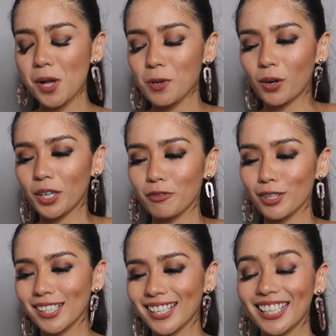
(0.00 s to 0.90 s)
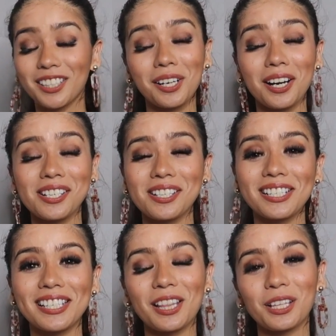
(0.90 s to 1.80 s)
one of the
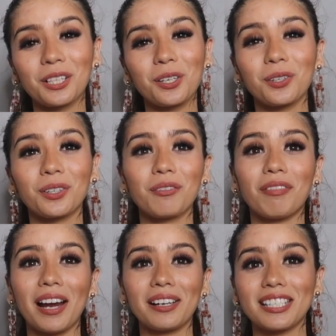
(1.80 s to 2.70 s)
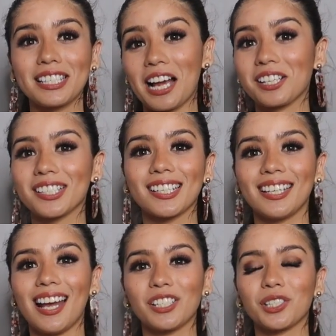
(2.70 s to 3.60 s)
kindergarteners said that the coronavirus is actually a
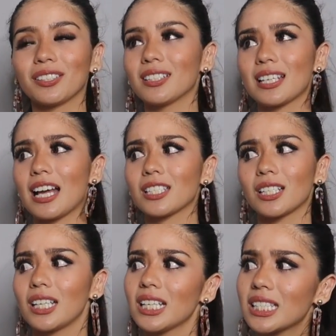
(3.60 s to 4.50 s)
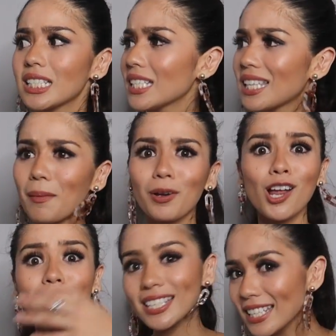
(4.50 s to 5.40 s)
natural disaster, and instantly sabi ko,
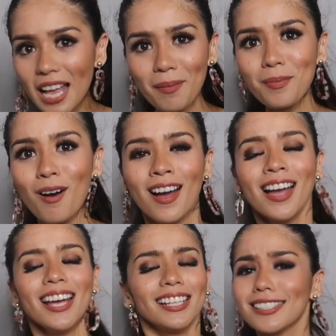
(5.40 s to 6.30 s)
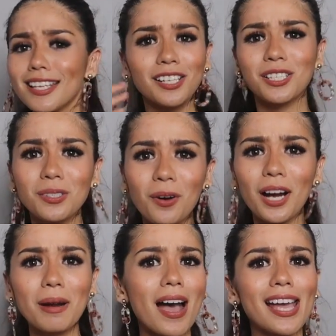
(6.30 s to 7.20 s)
ano sinasabi mo? That's not a storm.
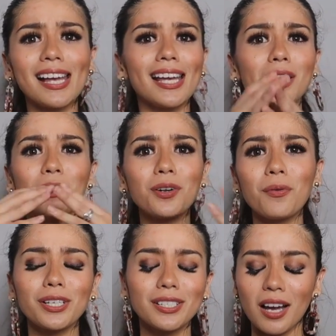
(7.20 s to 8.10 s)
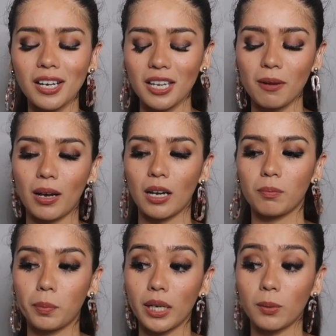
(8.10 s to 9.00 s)
I don't know what you're talking
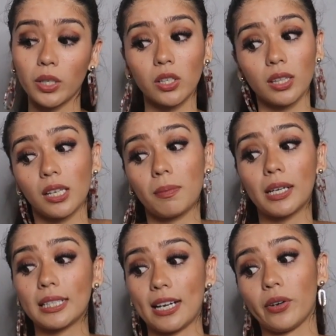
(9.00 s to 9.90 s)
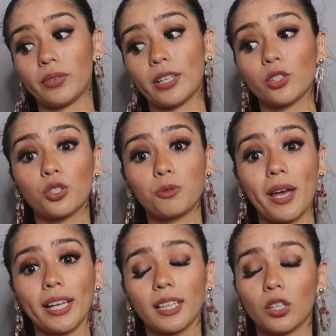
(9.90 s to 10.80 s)
about. But when you think about it now in
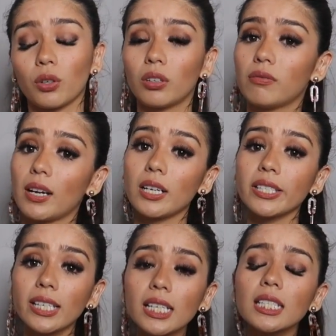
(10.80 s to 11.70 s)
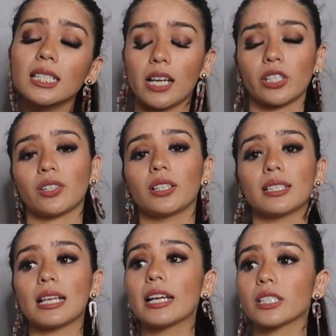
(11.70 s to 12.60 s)
retrospect, the coronavirus is a natural
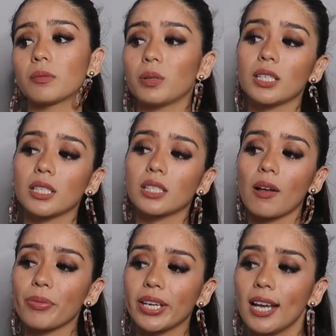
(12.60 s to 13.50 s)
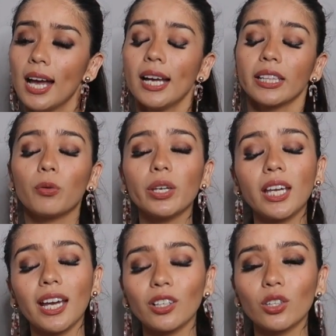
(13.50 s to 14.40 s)
disaster because it's something that we
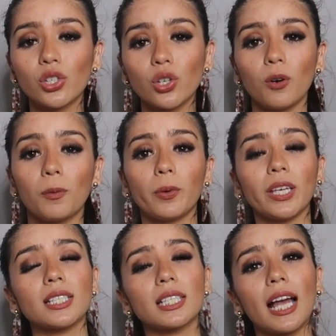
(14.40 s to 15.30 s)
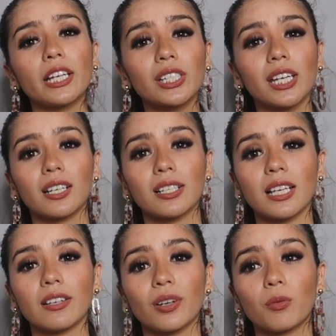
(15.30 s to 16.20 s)
can't control, but we can still educate
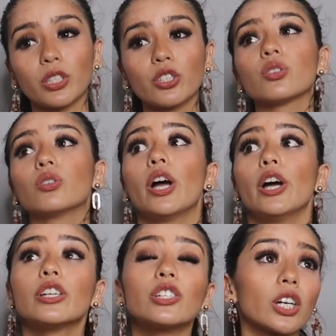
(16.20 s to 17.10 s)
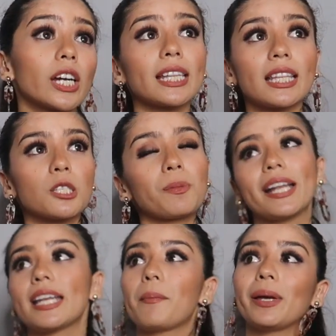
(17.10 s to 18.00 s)
ourselves on what to do during this
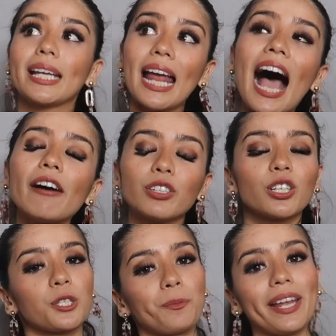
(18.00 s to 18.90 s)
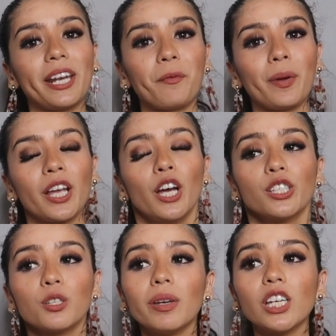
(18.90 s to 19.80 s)
pandemic and after this pandemic
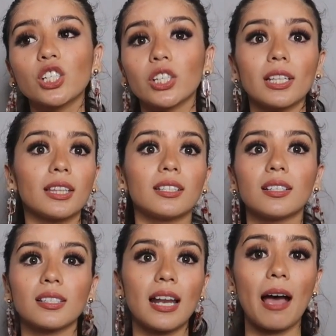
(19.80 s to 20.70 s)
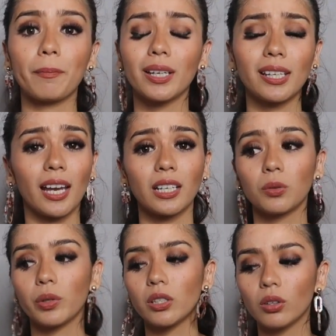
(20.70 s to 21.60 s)
to make sure that it doesn't happen again
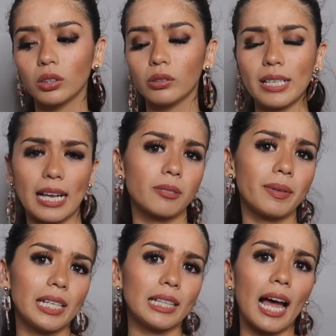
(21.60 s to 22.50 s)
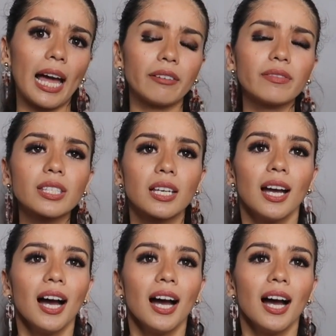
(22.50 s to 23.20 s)
and we don't lose as many lives.